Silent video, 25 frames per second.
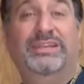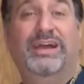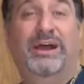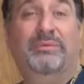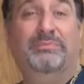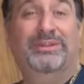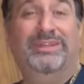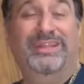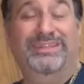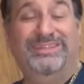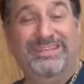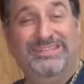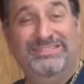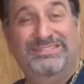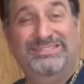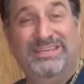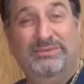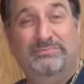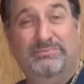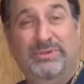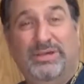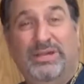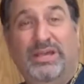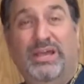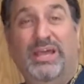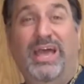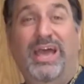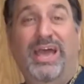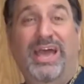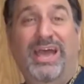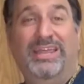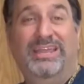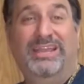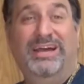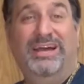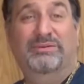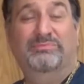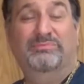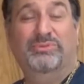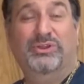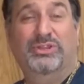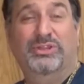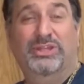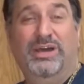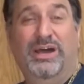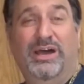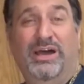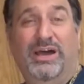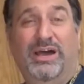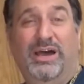I'm going to let this simmer, and I'm going
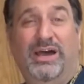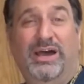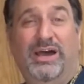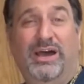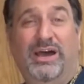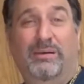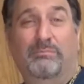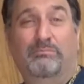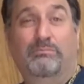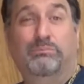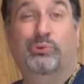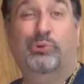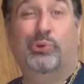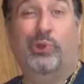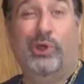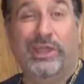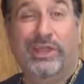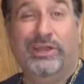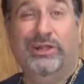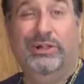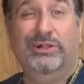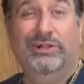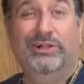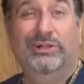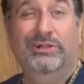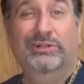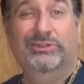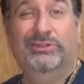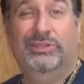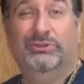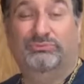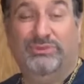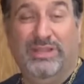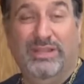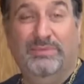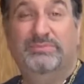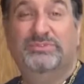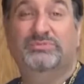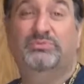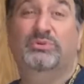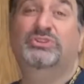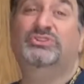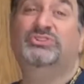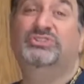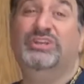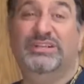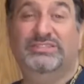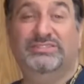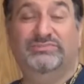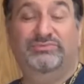to broil the ribs,
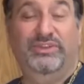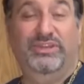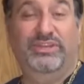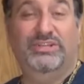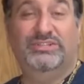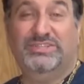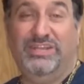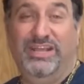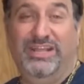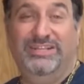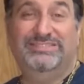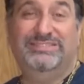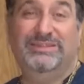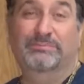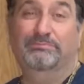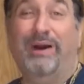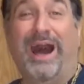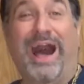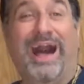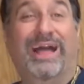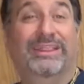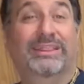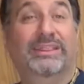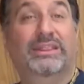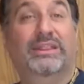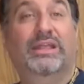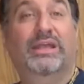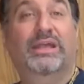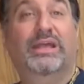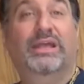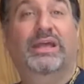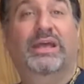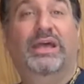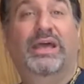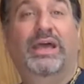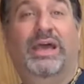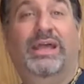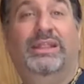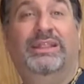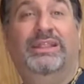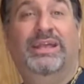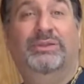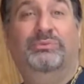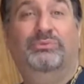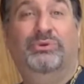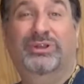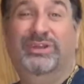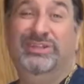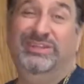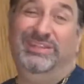which just finished instant potting, and
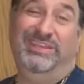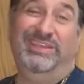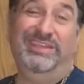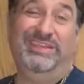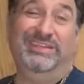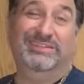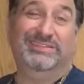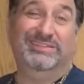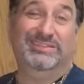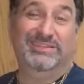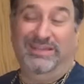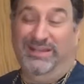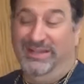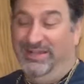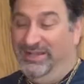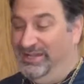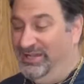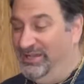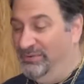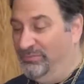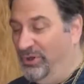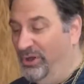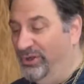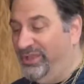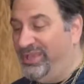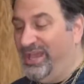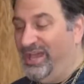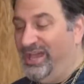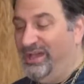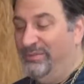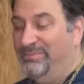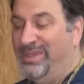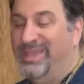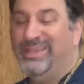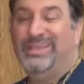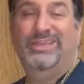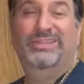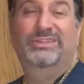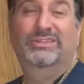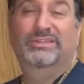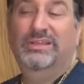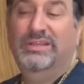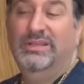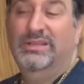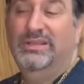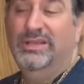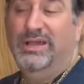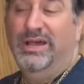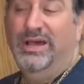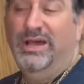then we're going to eat. Oh yeah, I'm making
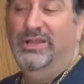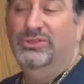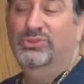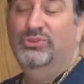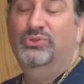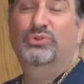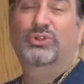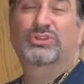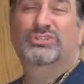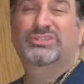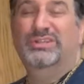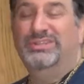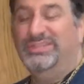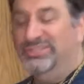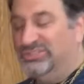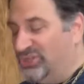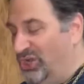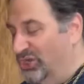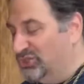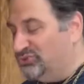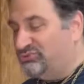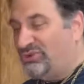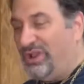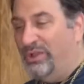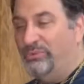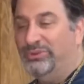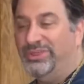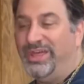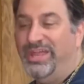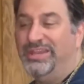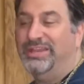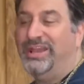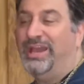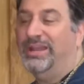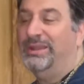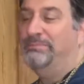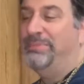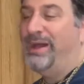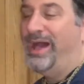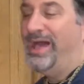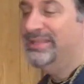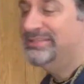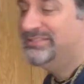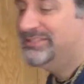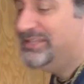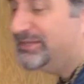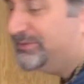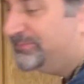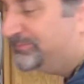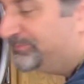noodles. So this goes great with any kind of
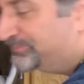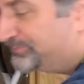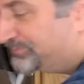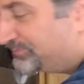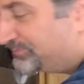pasta.